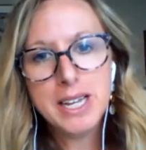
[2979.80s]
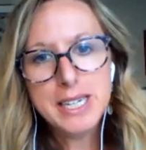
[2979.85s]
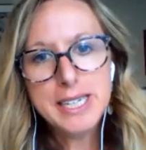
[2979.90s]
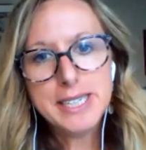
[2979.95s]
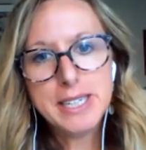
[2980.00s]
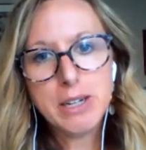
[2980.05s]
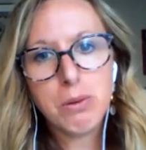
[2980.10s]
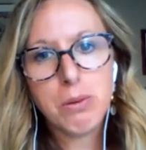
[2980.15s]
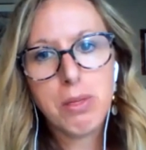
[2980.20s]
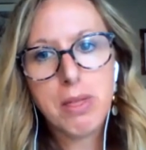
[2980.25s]

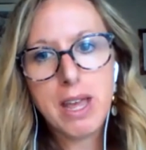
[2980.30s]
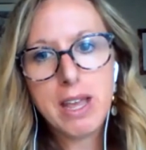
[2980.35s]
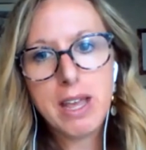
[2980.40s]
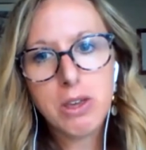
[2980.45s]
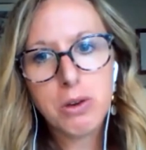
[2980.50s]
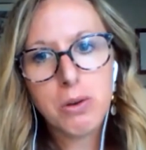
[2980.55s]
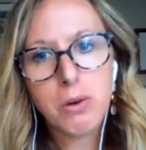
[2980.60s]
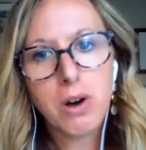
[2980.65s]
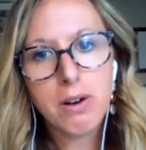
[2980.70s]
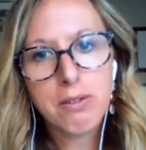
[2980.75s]
So thank
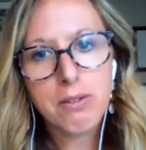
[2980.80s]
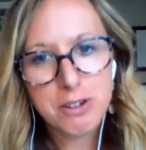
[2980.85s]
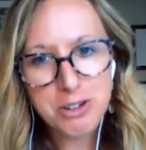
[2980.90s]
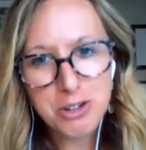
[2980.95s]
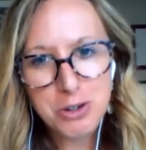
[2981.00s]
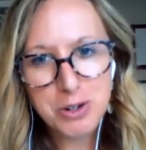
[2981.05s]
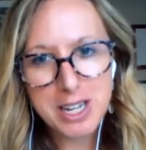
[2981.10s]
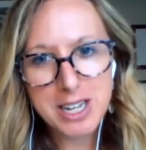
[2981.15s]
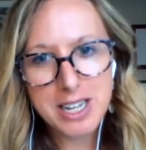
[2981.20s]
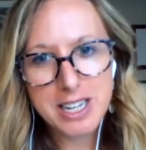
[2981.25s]
you all for
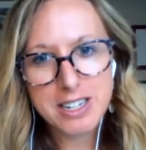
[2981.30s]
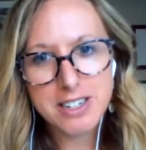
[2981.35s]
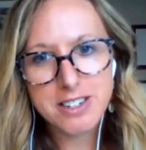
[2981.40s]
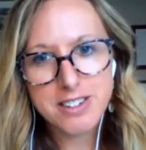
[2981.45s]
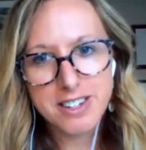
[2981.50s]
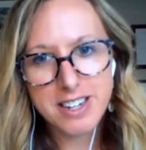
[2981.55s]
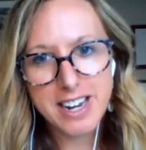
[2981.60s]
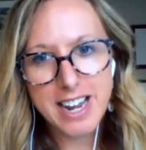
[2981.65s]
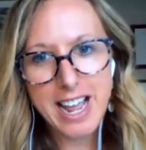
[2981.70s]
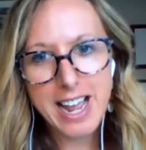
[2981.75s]
tuning in
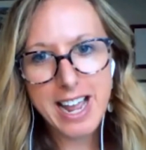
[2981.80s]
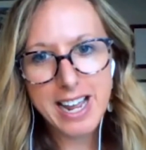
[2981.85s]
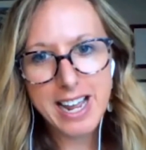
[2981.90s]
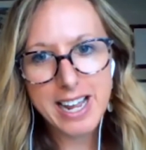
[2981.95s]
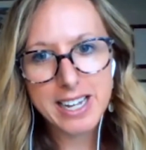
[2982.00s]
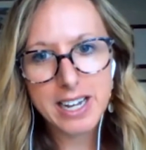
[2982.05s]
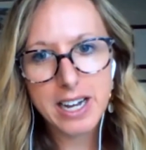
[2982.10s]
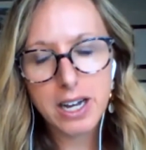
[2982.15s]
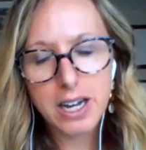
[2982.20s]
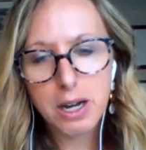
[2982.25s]

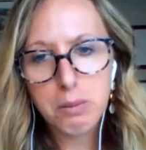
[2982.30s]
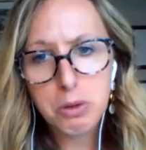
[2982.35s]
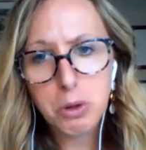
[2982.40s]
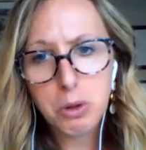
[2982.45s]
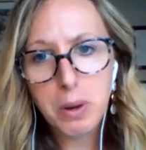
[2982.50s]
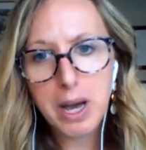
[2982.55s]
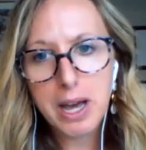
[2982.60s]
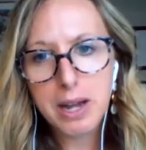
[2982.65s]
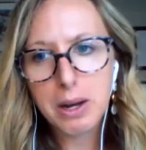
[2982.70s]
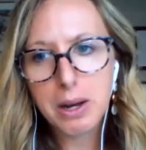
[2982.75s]
today. You
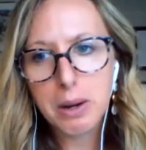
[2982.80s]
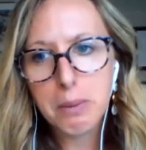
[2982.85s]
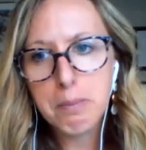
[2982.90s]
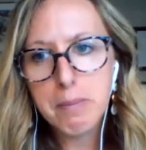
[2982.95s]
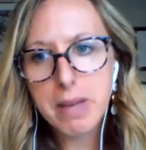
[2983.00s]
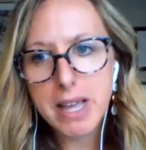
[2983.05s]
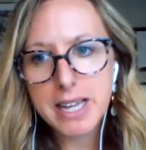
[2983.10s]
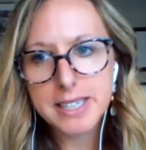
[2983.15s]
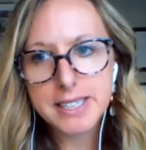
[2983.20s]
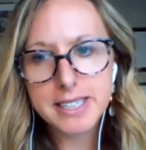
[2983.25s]
had
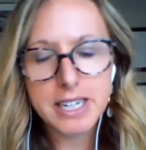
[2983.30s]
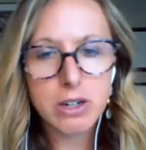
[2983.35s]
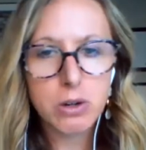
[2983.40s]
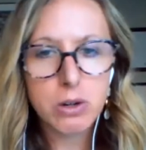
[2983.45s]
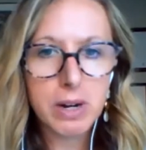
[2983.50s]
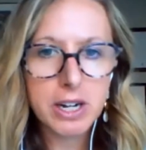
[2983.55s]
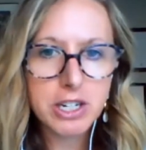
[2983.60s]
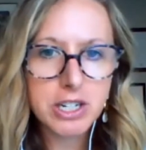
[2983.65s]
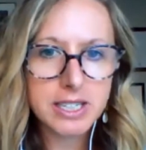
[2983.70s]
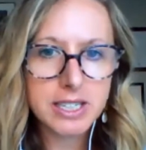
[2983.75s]
amazing
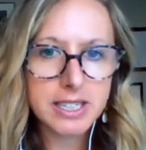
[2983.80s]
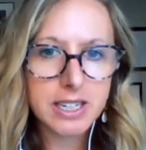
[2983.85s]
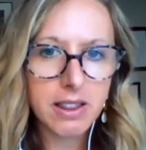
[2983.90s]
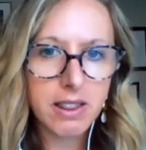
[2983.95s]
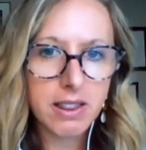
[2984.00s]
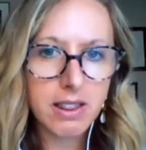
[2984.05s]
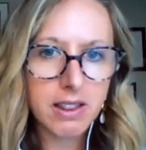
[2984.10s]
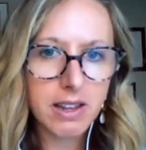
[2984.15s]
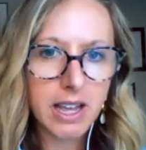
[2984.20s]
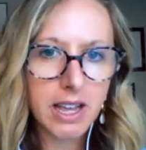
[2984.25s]
questions
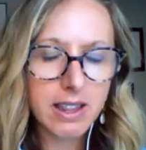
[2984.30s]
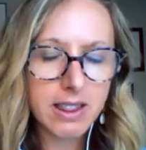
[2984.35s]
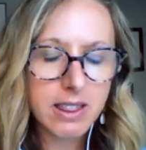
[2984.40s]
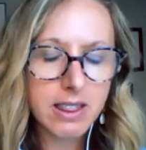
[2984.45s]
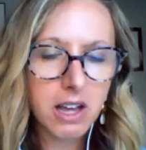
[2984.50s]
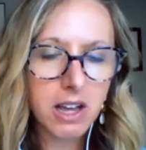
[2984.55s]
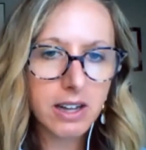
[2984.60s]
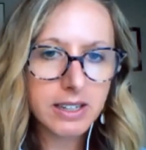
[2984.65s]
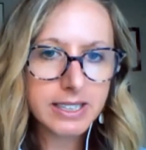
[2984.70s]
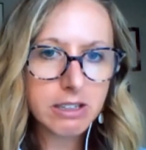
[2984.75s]
and
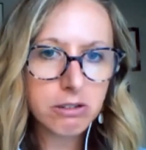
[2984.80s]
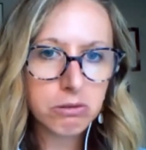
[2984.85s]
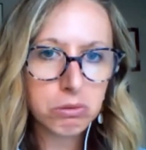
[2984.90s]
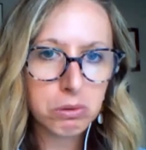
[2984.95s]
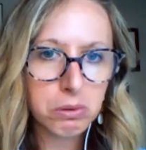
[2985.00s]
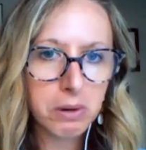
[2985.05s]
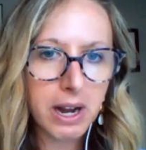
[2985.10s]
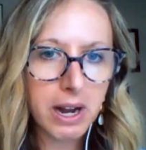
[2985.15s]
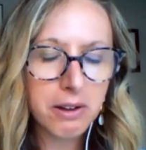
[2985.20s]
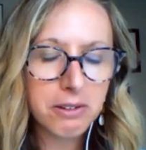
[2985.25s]
thoughts
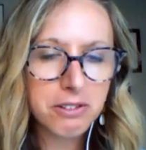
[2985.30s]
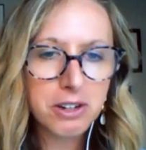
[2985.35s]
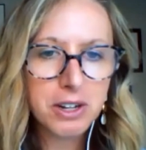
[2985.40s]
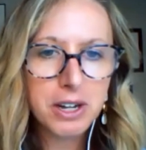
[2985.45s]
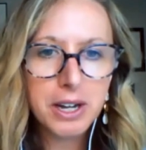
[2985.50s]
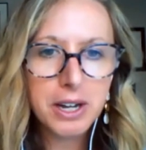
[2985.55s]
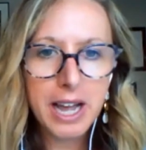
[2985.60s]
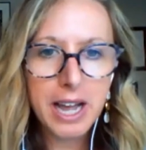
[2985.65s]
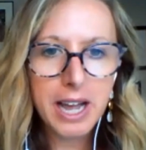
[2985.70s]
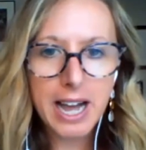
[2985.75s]
throughout.
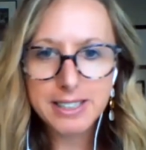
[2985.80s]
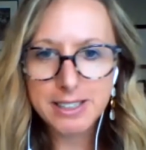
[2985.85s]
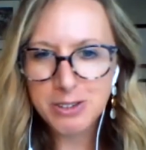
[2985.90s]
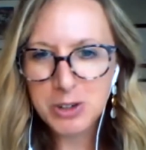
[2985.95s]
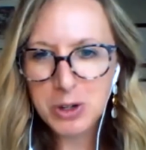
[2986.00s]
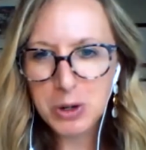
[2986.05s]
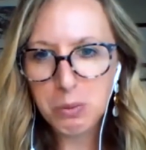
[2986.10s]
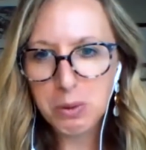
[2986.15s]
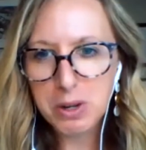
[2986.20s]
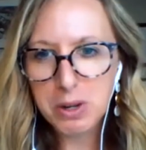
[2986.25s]
As you
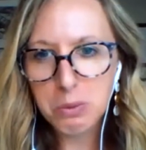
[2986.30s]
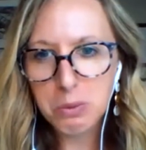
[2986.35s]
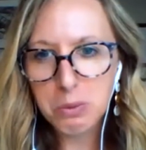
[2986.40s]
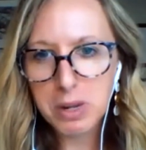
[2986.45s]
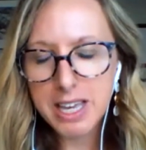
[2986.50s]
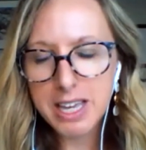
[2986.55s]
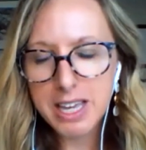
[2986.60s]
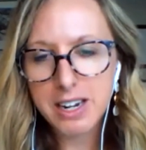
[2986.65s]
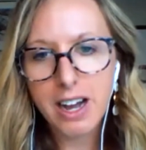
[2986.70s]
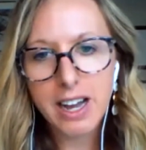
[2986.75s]
know, we
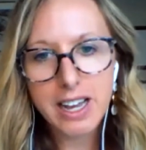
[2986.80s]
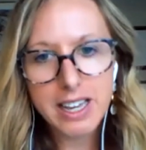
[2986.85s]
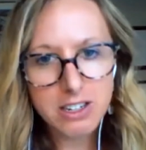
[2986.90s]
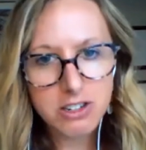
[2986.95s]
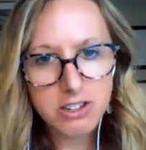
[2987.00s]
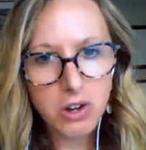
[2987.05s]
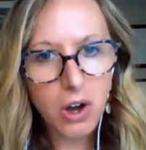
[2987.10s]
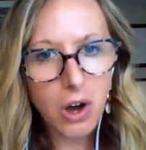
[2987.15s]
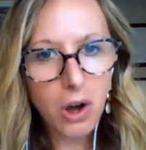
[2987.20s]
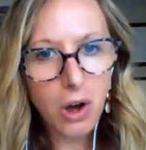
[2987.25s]
cannot
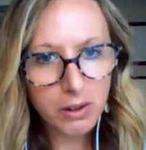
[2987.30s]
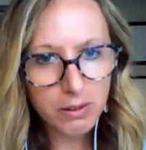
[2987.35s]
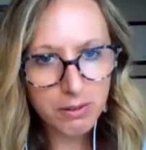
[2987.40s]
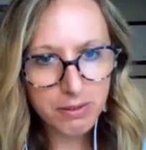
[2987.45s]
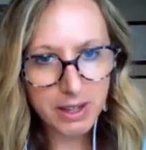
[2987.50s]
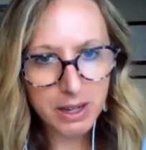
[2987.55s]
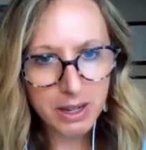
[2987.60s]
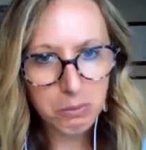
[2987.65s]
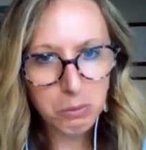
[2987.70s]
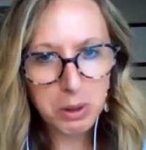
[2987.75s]
get to all of
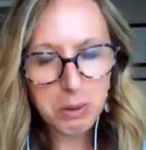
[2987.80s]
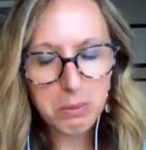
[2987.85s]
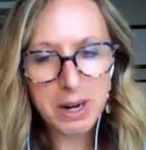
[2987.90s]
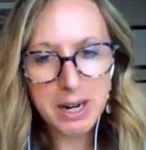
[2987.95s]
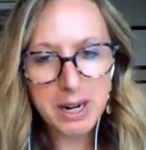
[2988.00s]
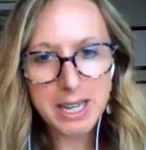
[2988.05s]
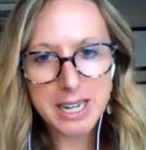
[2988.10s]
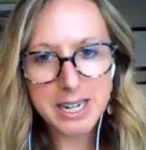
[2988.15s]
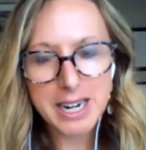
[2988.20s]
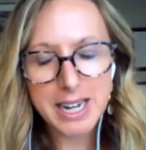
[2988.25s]
them. We
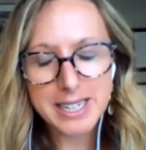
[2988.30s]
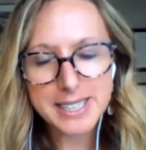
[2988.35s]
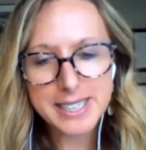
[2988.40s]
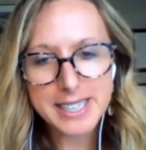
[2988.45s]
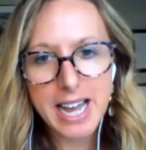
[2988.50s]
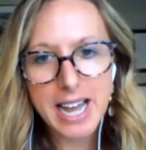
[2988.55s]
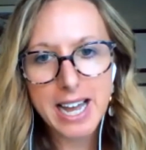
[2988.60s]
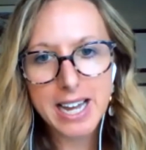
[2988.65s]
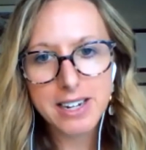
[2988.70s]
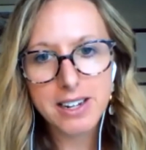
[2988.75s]
recognize
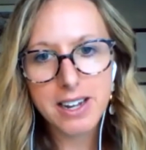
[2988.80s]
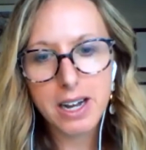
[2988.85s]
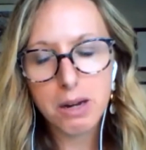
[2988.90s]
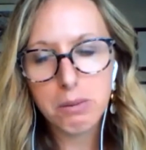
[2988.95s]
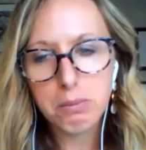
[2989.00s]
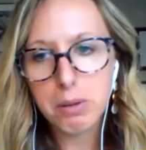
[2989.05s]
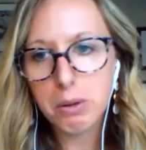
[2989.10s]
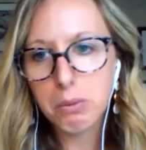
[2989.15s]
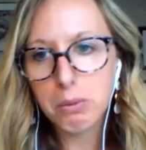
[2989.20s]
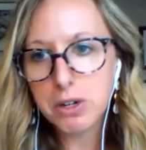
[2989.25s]
that,
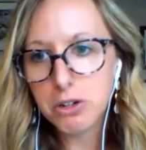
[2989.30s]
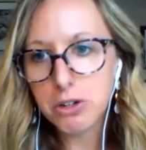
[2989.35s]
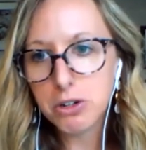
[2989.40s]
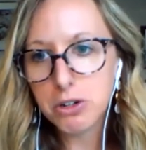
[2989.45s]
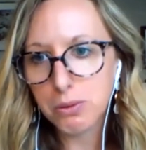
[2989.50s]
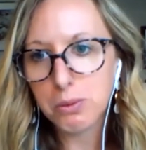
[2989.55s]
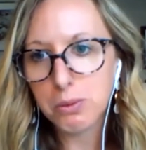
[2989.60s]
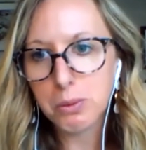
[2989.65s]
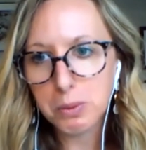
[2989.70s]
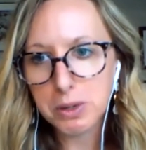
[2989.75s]
but we
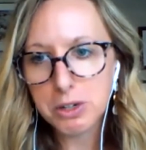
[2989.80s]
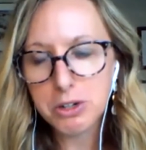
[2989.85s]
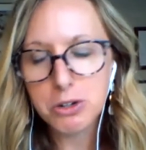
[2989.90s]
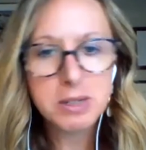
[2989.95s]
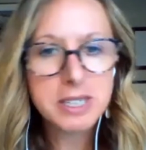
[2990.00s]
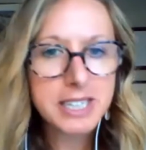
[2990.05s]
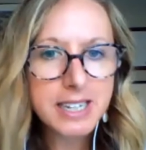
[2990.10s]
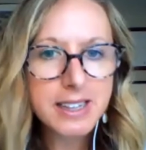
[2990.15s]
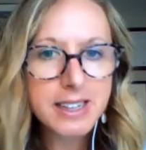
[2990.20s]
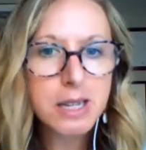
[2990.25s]
do
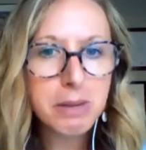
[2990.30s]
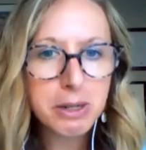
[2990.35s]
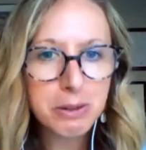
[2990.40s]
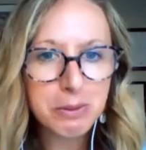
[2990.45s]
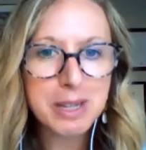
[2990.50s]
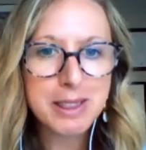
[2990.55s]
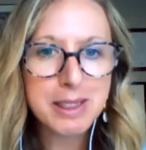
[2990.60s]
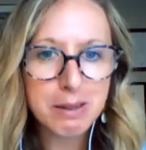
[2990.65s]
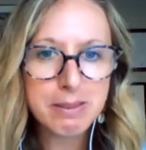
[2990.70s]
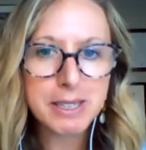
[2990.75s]
see them and
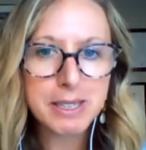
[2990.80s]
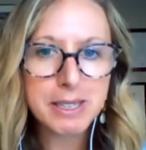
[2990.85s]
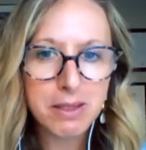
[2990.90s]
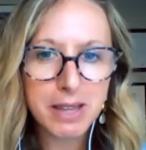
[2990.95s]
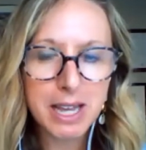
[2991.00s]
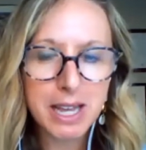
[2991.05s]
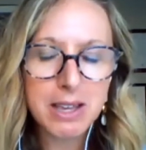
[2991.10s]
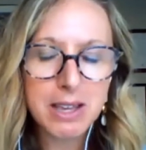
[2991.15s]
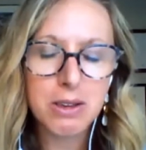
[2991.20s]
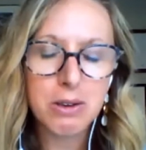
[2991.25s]
read them. So
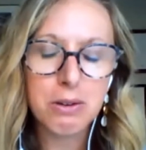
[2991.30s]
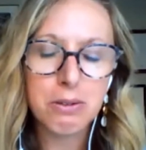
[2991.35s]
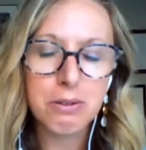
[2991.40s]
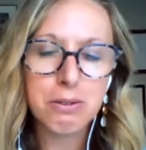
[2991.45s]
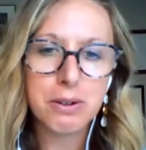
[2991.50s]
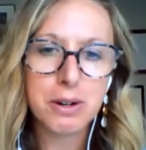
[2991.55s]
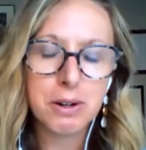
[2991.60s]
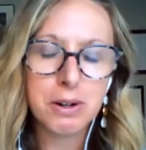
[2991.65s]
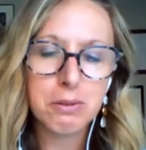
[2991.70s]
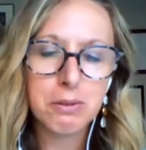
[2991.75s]
thank you
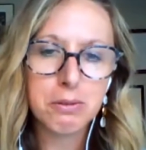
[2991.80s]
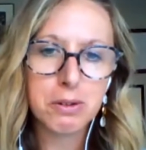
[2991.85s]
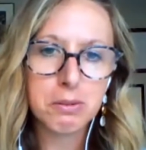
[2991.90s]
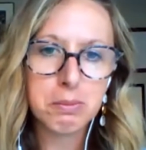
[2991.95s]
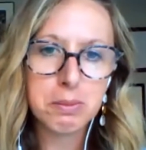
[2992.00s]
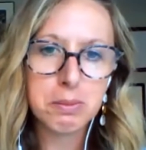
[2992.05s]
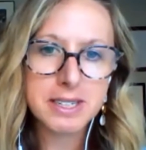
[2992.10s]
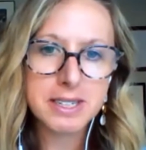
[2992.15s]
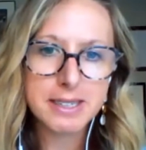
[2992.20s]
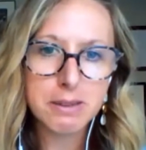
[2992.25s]
for
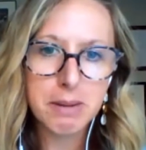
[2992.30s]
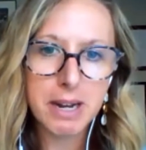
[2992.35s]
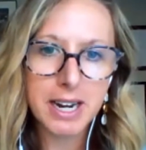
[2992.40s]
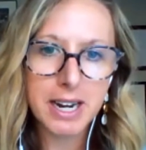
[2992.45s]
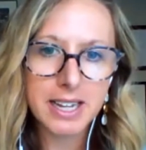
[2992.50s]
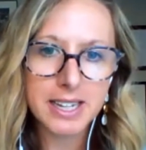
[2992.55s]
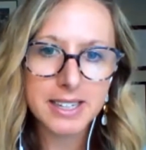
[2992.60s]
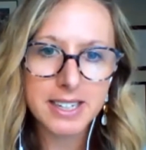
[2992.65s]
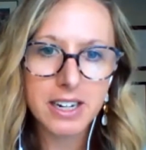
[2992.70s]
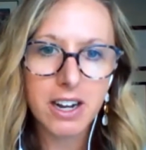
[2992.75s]

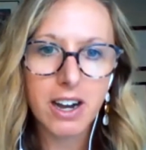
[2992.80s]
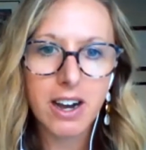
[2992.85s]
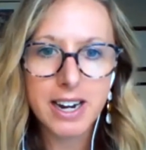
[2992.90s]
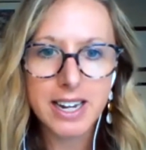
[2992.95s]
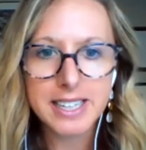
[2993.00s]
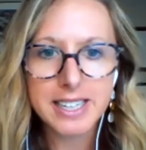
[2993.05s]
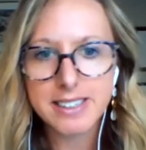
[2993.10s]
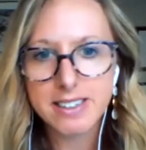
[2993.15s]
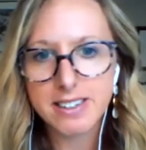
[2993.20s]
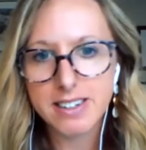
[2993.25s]
participating as an
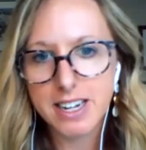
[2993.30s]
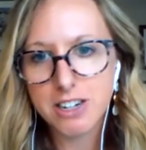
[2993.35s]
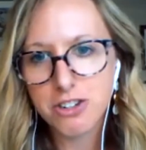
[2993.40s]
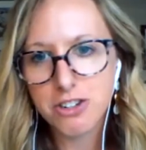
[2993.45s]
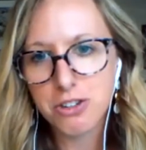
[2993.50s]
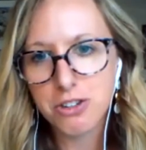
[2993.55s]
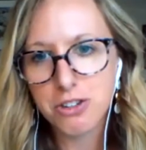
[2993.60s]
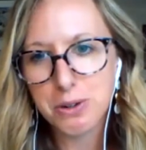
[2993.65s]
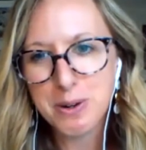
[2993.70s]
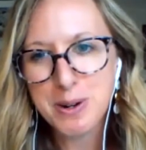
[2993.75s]
audience today
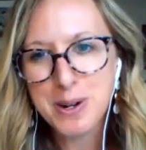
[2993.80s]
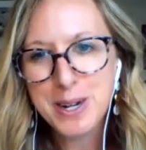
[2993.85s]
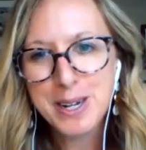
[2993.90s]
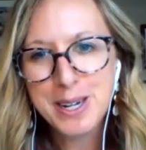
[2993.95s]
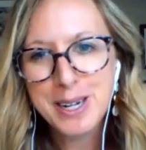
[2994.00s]
too.